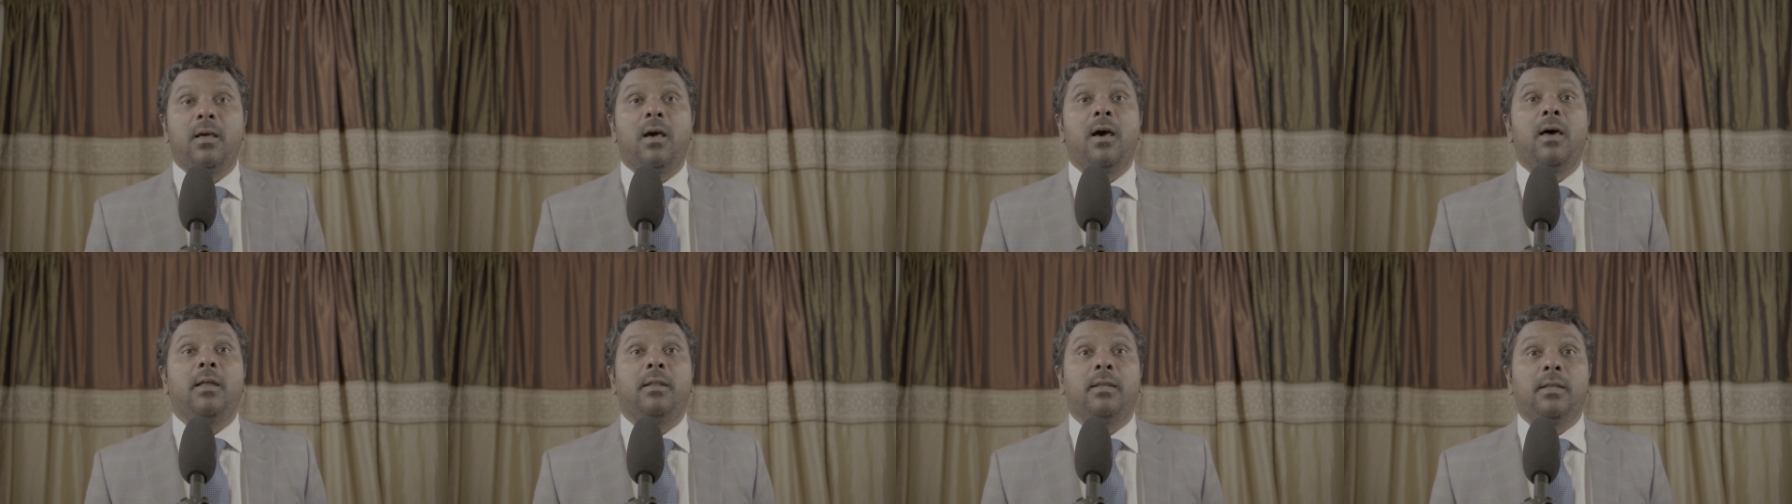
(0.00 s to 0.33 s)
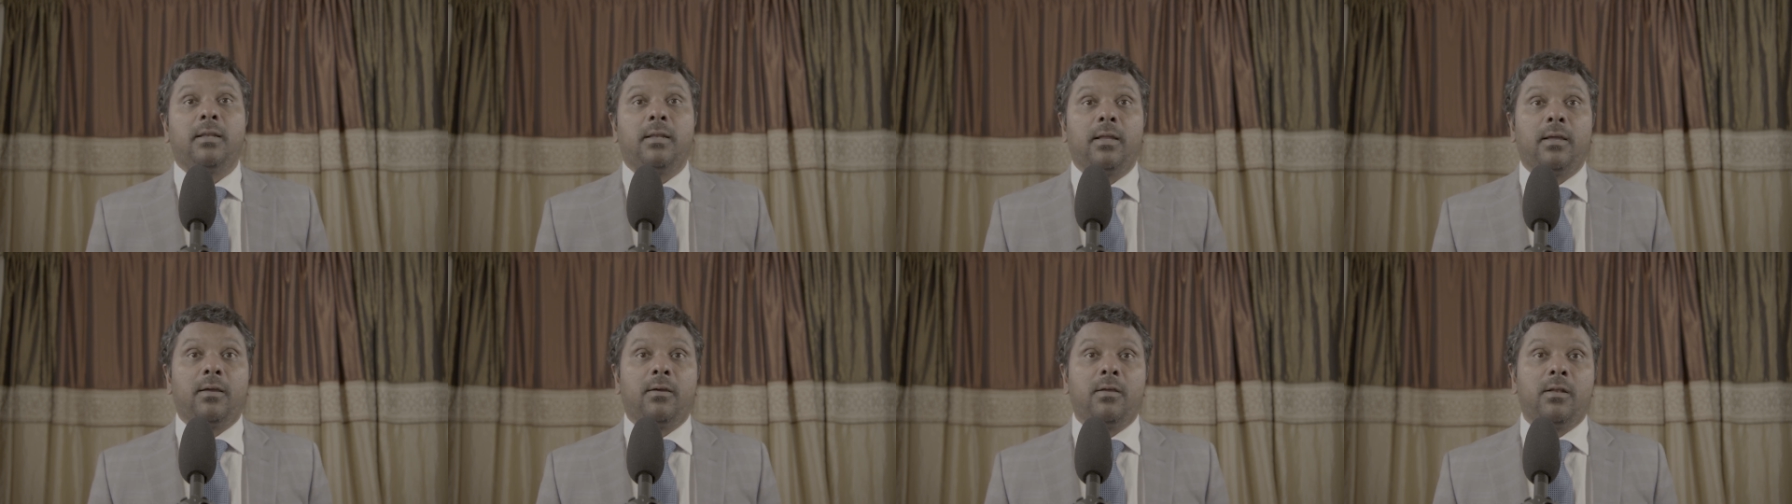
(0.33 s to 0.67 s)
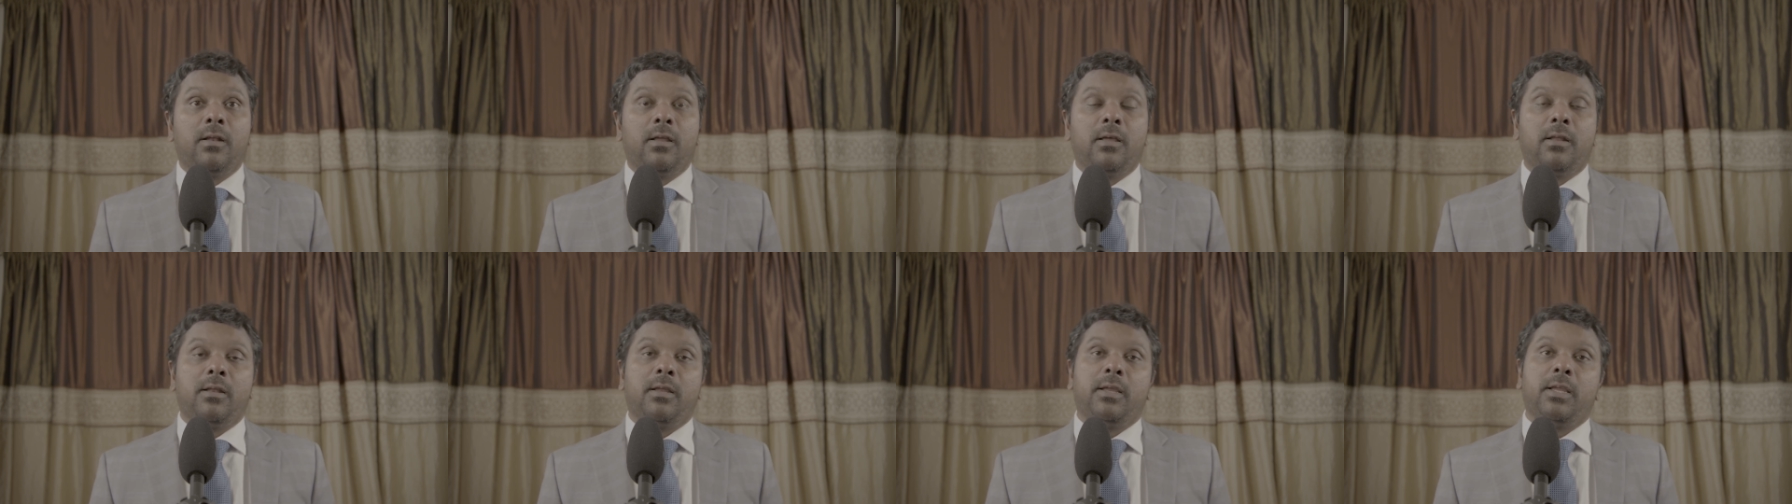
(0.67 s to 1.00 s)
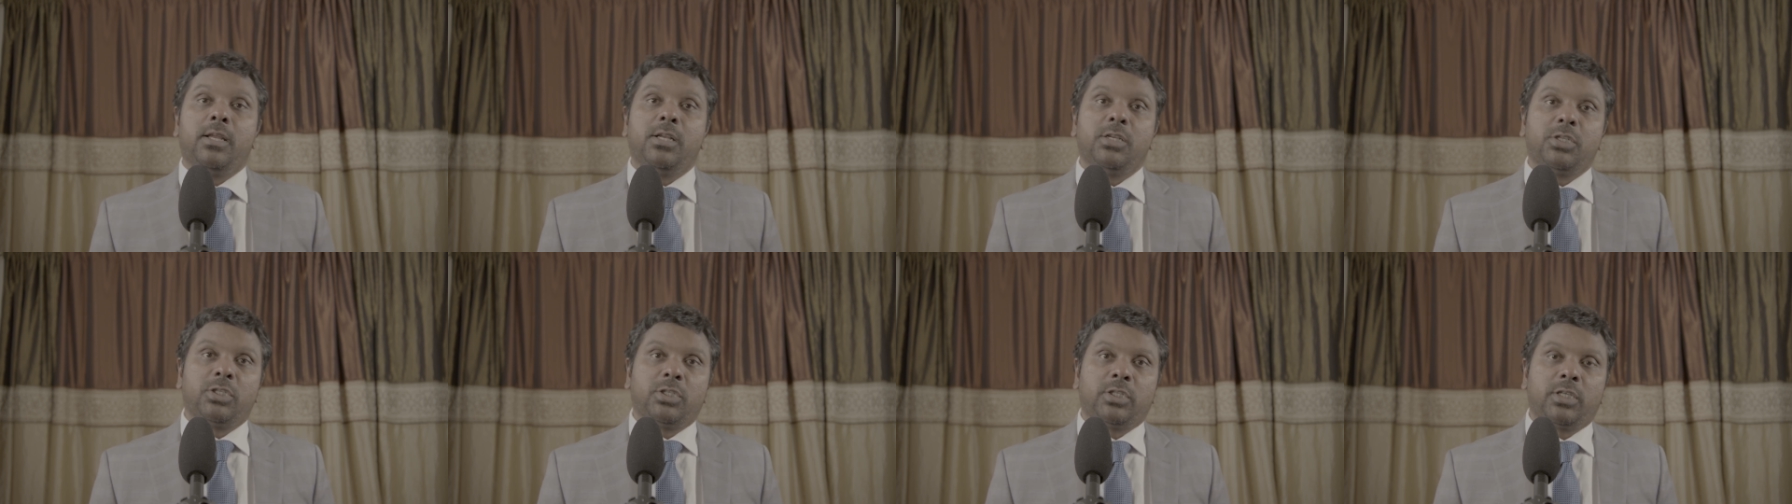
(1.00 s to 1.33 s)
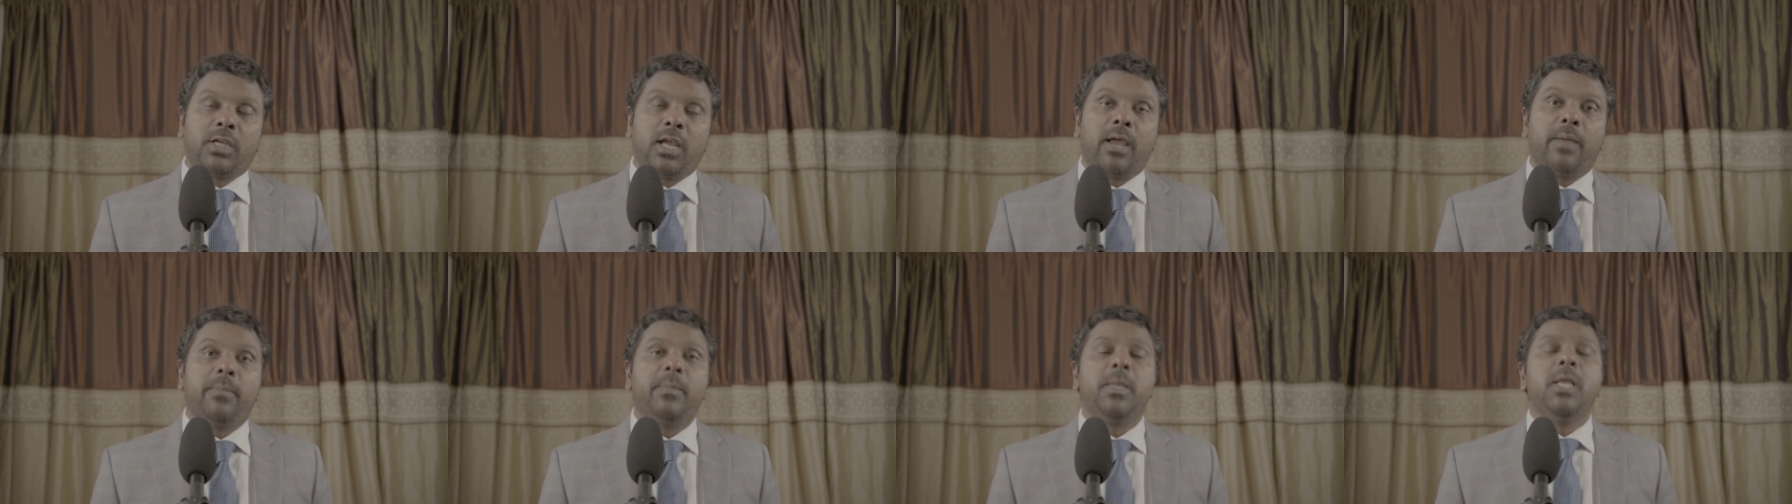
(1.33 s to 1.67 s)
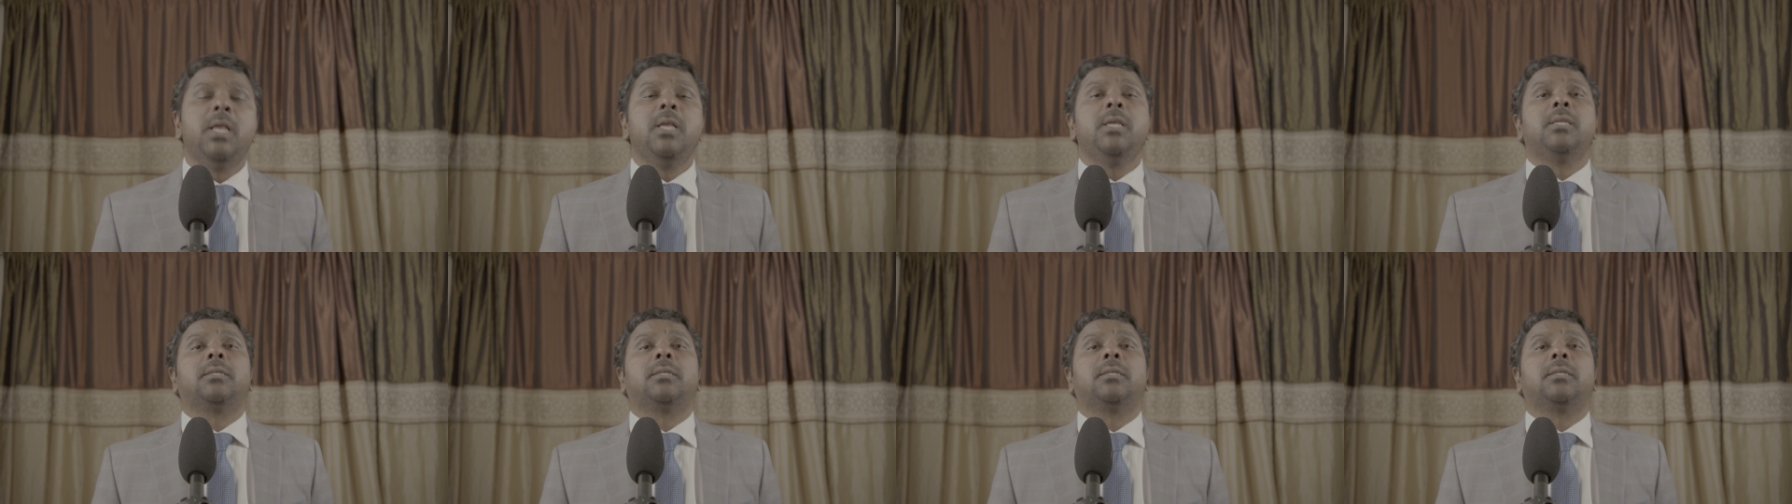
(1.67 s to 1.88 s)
or irregular in shape.